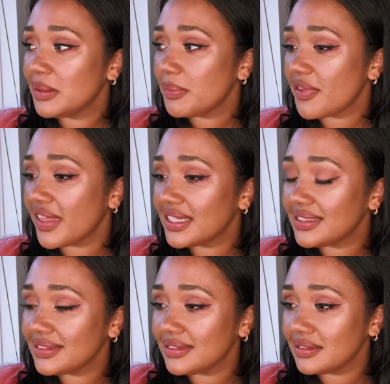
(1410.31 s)
But
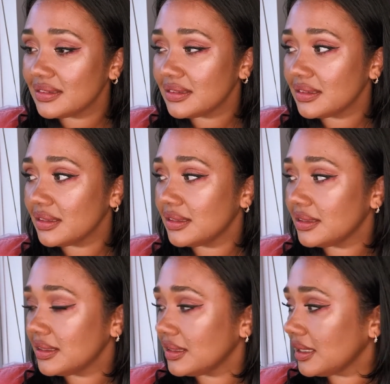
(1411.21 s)
then
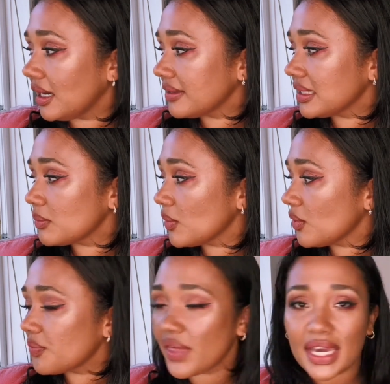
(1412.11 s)
I think,
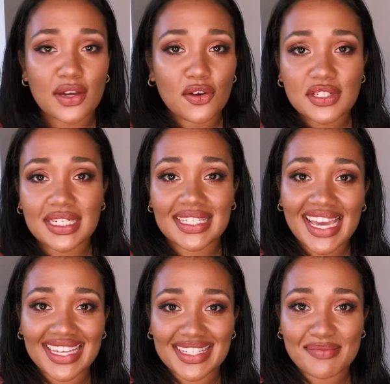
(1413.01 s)
well, thank God he
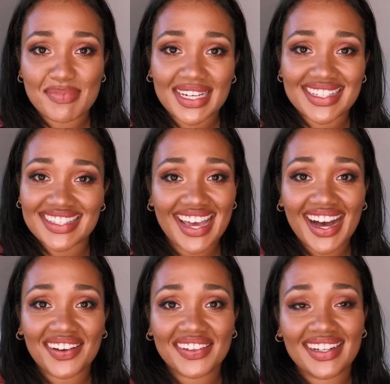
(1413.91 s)
did, because
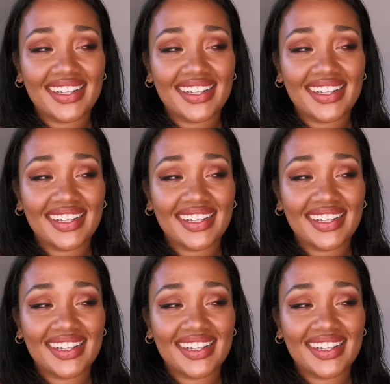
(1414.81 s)
now